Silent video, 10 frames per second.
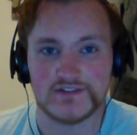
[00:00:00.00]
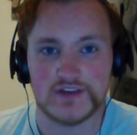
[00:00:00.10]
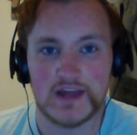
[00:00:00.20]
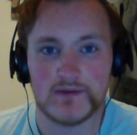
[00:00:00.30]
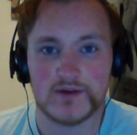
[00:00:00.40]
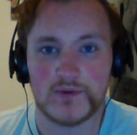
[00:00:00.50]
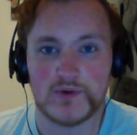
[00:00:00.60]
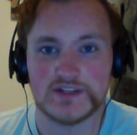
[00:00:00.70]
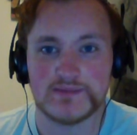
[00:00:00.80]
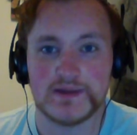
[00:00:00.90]
and today I'm going to be
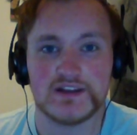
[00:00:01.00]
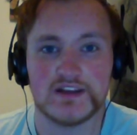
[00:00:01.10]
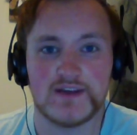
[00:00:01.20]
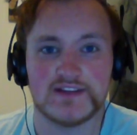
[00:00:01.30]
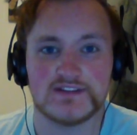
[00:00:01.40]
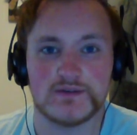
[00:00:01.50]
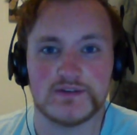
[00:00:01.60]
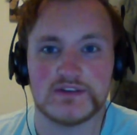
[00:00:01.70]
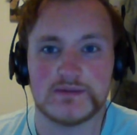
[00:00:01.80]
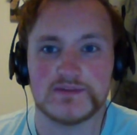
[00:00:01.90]
watching Mentally Advanced
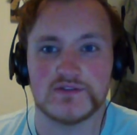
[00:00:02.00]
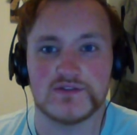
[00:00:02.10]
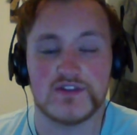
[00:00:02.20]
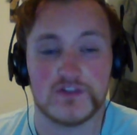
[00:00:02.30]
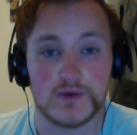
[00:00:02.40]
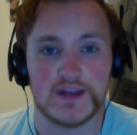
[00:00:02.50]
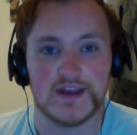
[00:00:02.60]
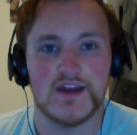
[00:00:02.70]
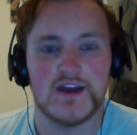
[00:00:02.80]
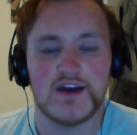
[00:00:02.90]
Series Episode three.
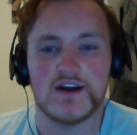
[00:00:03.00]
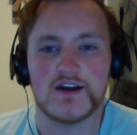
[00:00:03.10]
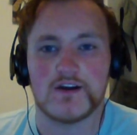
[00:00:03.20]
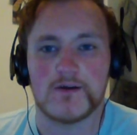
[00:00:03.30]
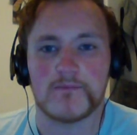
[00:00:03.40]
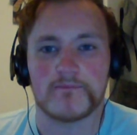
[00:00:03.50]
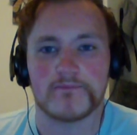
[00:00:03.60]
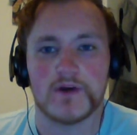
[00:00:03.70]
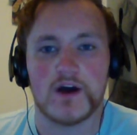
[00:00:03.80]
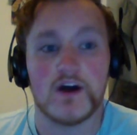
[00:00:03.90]

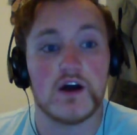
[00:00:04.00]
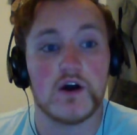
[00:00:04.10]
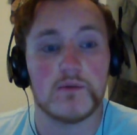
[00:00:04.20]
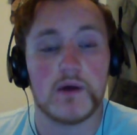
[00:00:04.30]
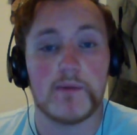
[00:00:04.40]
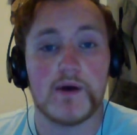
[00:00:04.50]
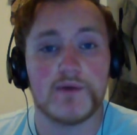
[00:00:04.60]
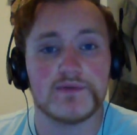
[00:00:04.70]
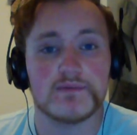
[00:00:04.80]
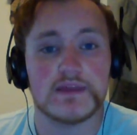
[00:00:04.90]
Um,
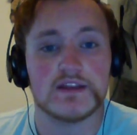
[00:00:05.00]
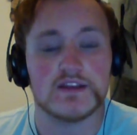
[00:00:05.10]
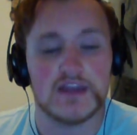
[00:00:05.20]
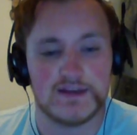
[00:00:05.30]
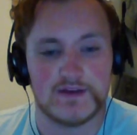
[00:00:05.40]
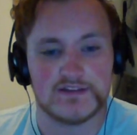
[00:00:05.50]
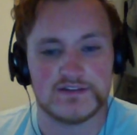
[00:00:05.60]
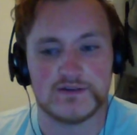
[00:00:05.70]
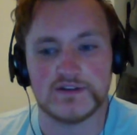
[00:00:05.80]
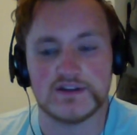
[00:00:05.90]
about Mentally Advanced
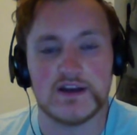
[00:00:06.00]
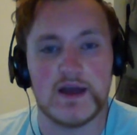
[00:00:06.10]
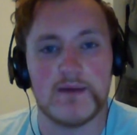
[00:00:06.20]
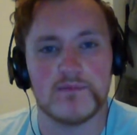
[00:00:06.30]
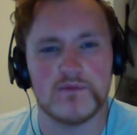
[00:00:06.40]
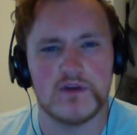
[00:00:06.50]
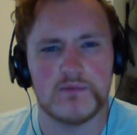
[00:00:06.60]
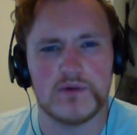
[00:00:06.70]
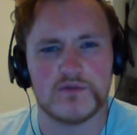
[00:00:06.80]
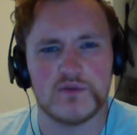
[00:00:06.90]
Series, uh,
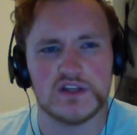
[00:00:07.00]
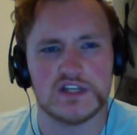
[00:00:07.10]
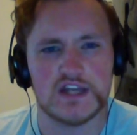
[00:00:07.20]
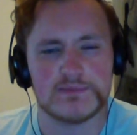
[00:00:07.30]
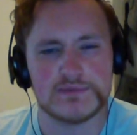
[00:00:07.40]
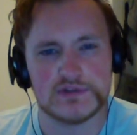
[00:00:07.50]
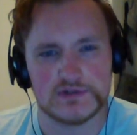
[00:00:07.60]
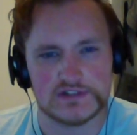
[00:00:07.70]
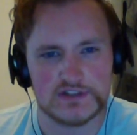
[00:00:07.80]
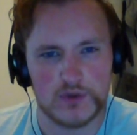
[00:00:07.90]
upon reaching
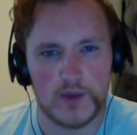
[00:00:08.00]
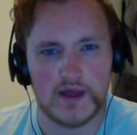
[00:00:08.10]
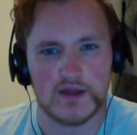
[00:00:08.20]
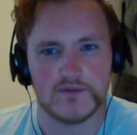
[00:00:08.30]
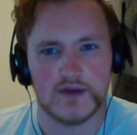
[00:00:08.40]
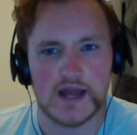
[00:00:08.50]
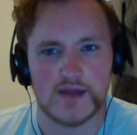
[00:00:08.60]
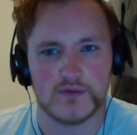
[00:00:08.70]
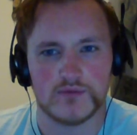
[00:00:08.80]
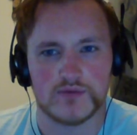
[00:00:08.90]
Episode twelve, I
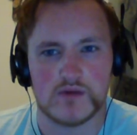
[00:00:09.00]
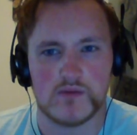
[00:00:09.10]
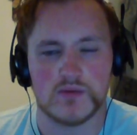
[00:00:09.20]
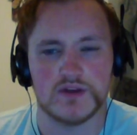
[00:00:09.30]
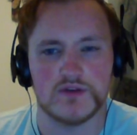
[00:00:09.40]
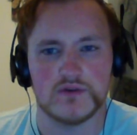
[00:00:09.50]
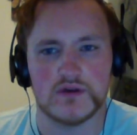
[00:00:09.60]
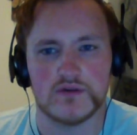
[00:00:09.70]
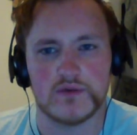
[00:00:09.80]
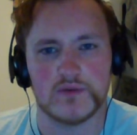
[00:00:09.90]
will probably do
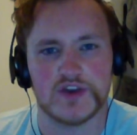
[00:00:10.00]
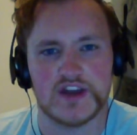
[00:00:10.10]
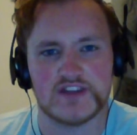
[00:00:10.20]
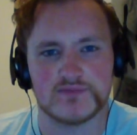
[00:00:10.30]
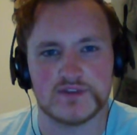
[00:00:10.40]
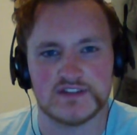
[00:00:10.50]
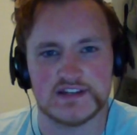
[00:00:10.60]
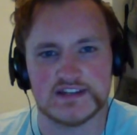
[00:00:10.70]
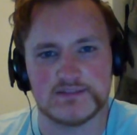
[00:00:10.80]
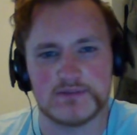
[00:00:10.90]
uh, Rainbow Dash
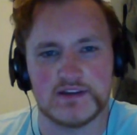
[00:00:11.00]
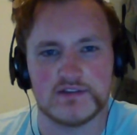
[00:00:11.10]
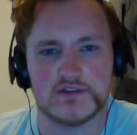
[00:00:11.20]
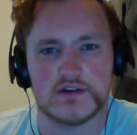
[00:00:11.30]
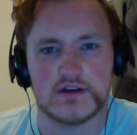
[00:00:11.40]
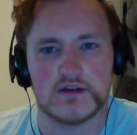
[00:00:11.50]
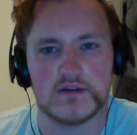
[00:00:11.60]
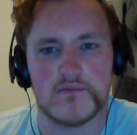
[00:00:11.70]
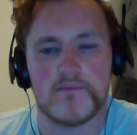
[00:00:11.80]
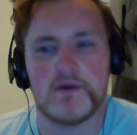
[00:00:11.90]
Presents, because
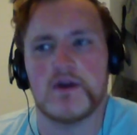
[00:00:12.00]
uh,